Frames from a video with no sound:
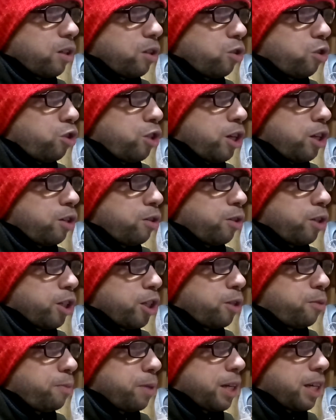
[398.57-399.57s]
generally
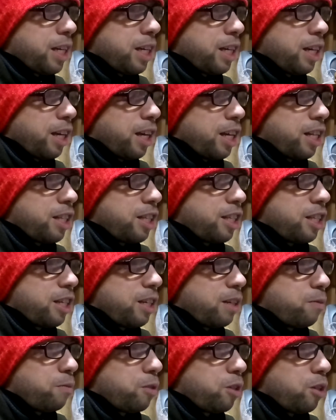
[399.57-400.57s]
speaking, it
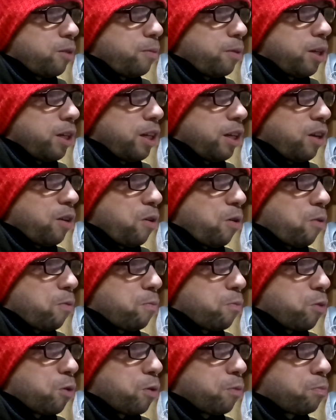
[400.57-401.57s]
seems to be
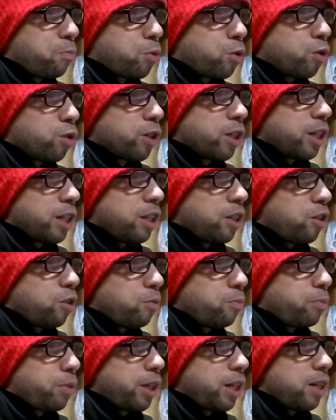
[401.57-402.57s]
more boring to
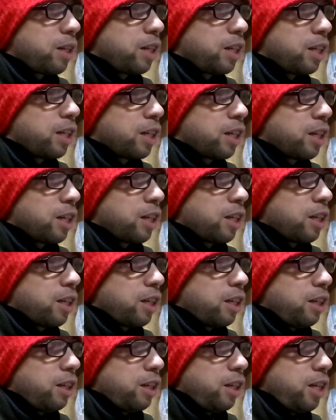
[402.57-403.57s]
play
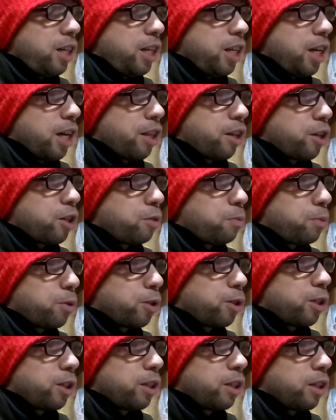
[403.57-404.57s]
any other
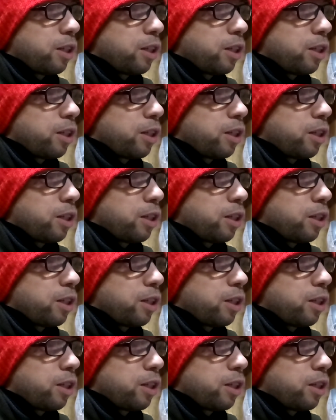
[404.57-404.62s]
sport.